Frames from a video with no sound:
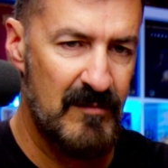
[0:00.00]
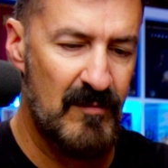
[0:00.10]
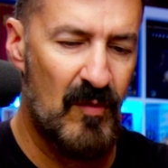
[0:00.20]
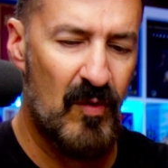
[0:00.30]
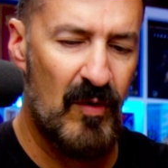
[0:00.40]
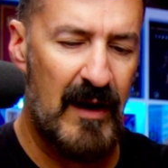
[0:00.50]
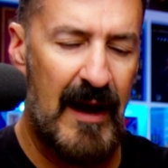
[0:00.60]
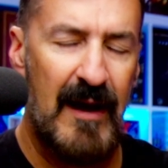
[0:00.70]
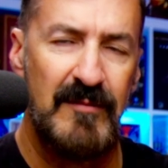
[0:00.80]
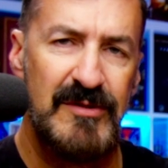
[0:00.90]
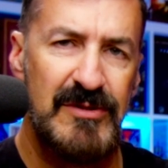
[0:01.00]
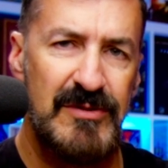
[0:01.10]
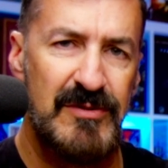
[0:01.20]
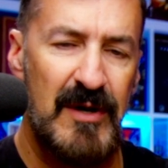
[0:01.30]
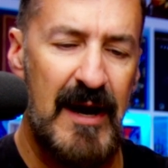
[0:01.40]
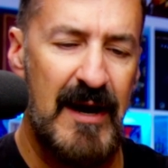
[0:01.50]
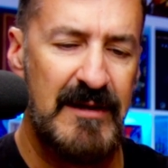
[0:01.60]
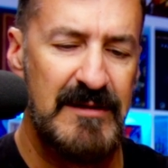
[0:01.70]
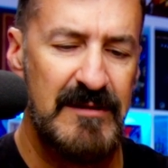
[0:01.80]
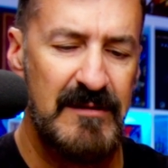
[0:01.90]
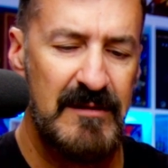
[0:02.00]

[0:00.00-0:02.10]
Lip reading: more abstract.